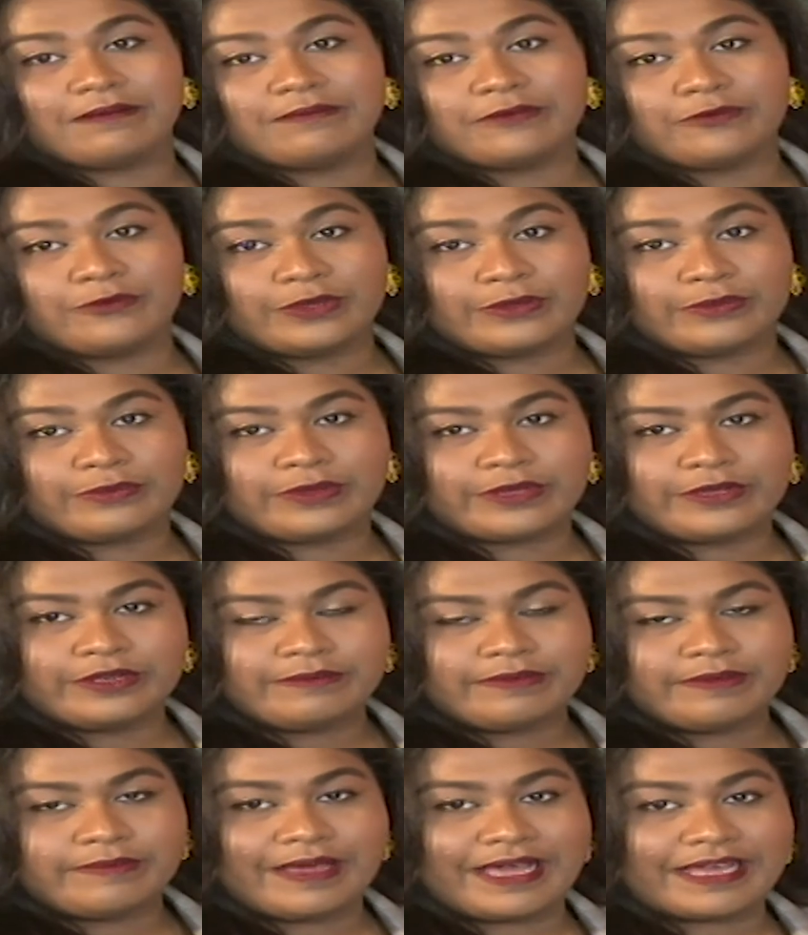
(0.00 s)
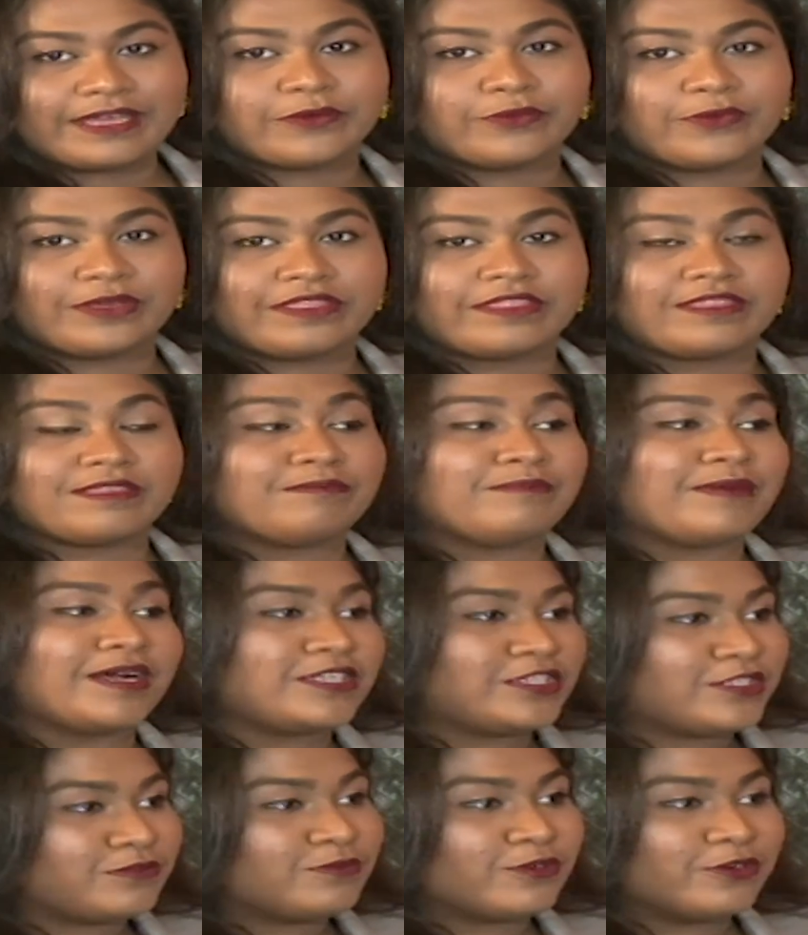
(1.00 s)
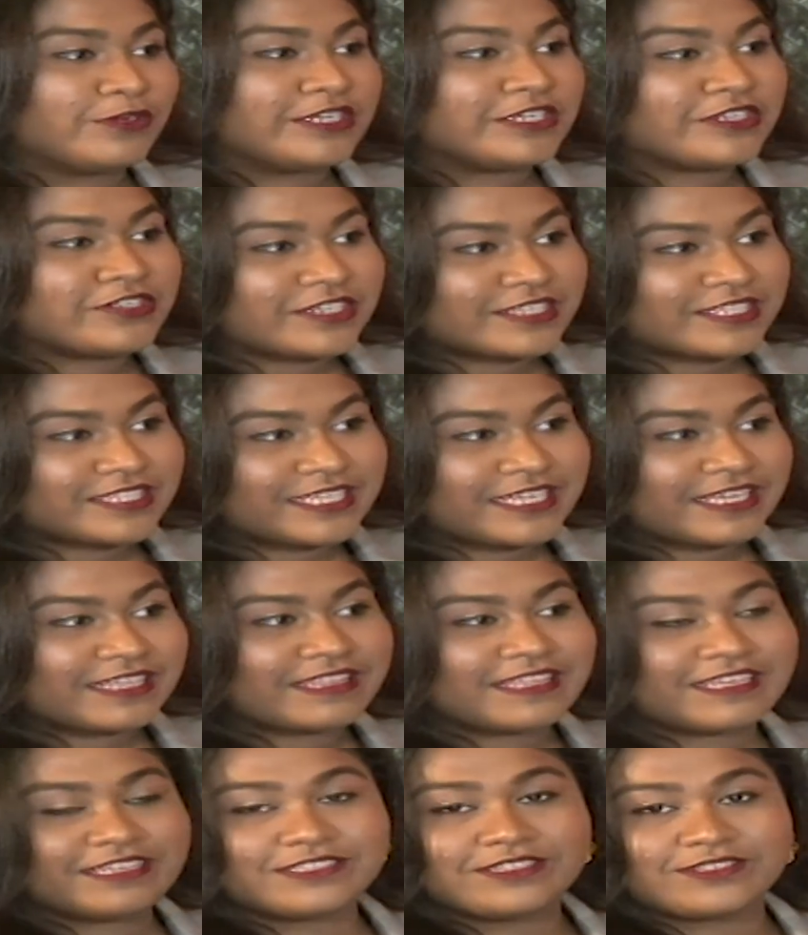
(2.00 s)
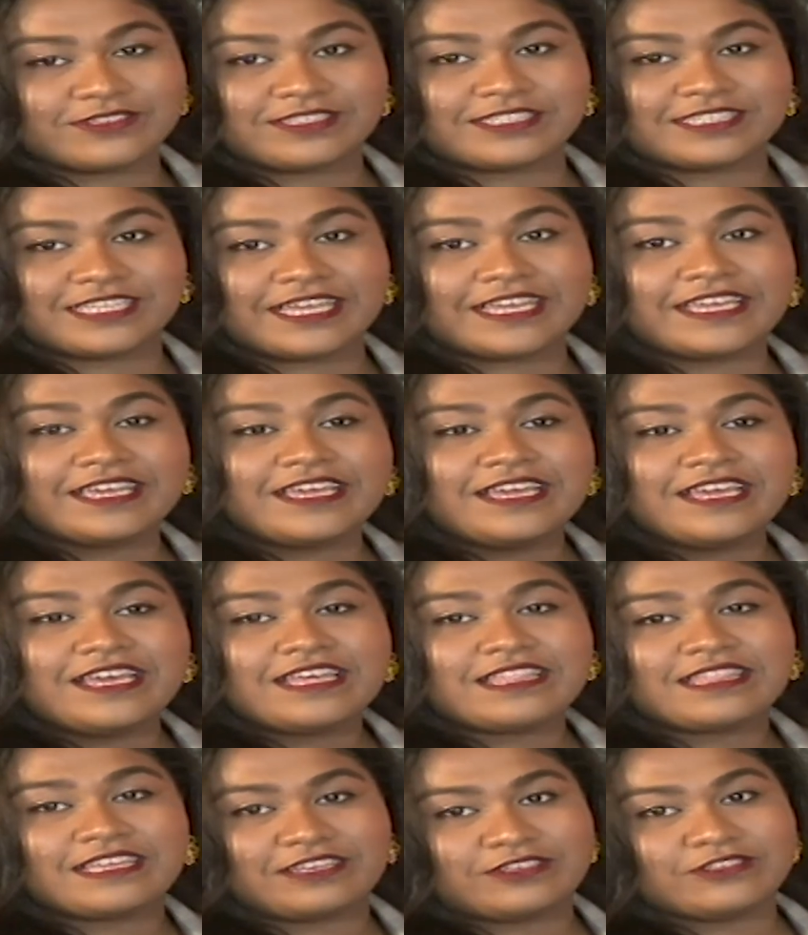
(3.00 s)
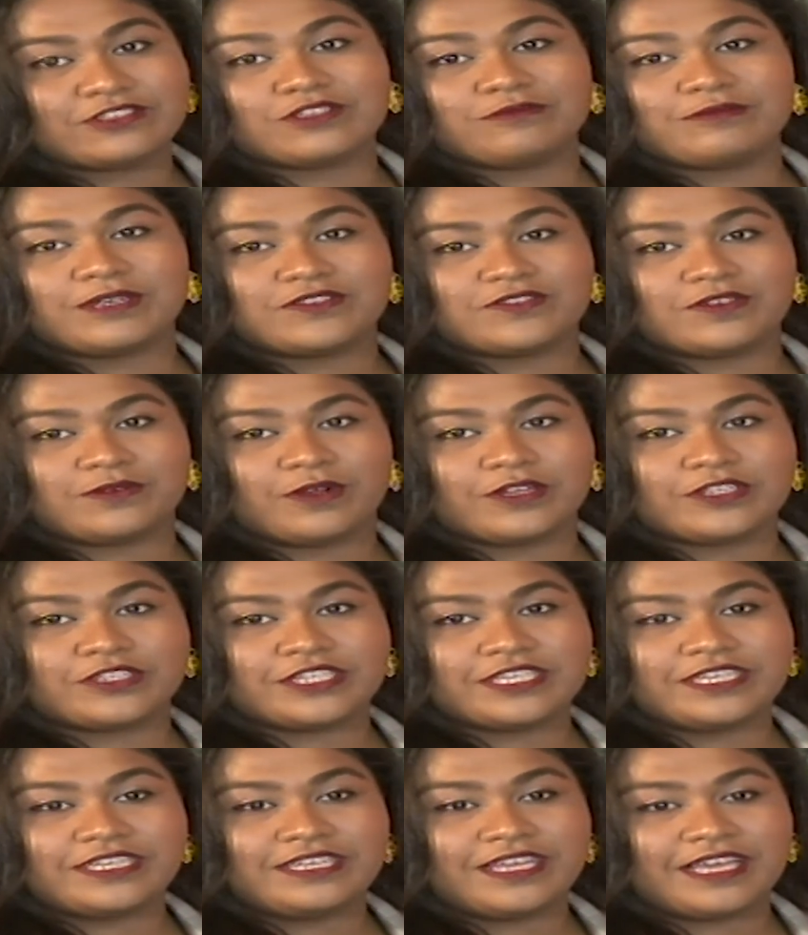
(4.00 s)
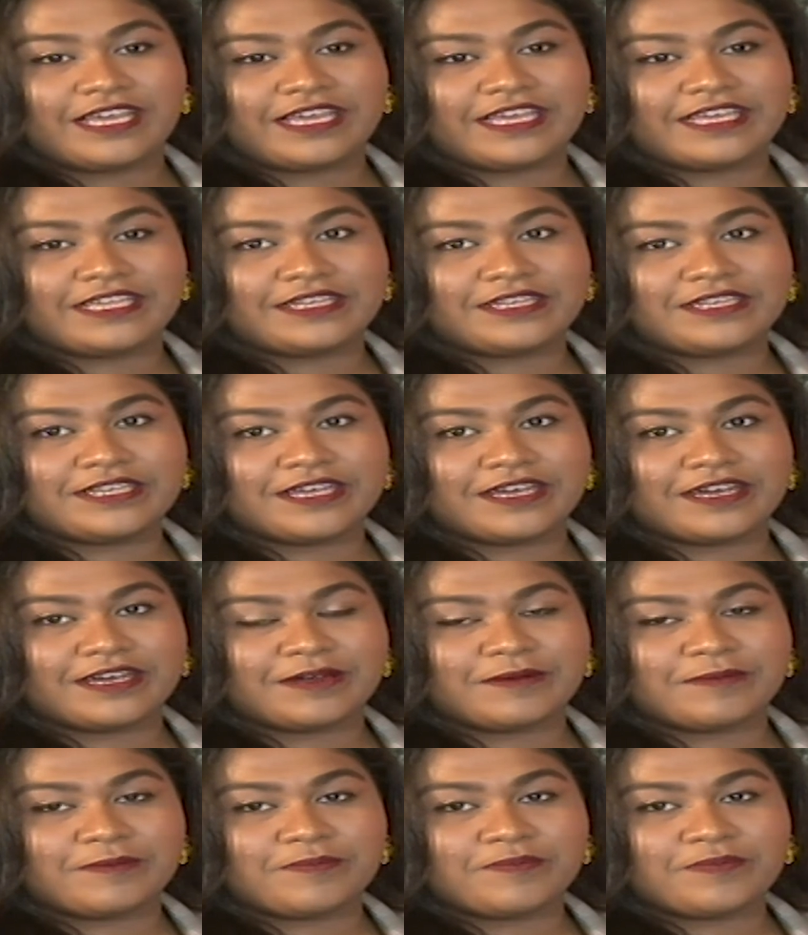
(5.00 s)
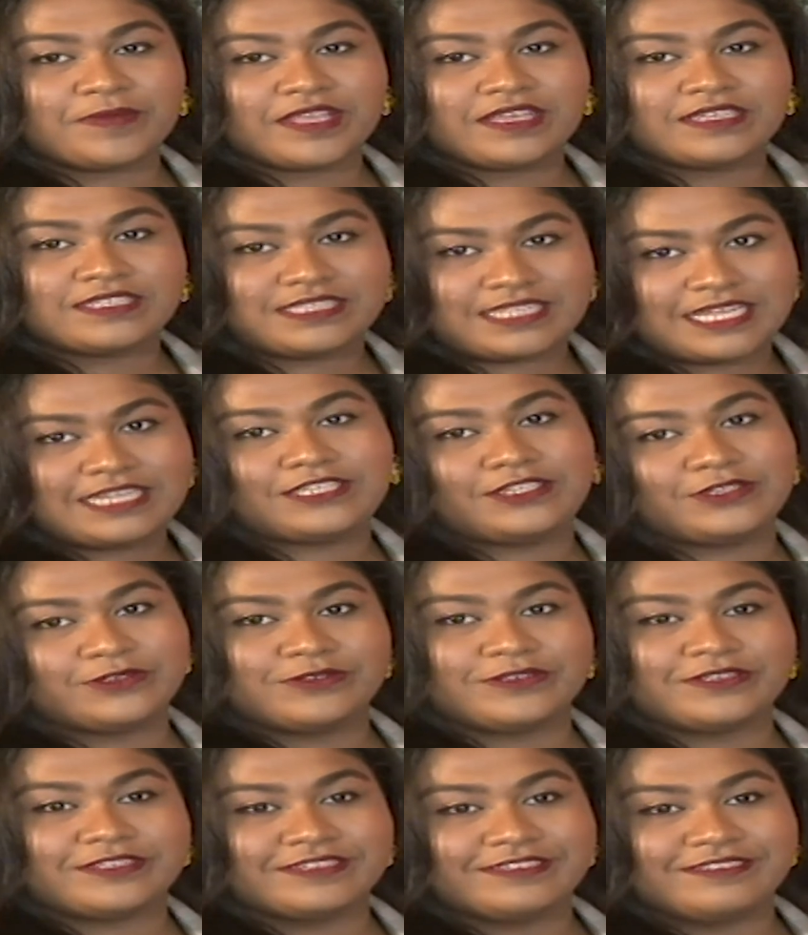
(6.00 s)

we're going to be back with much more interesting things to say. Thank you so much for watching, and stay tuned.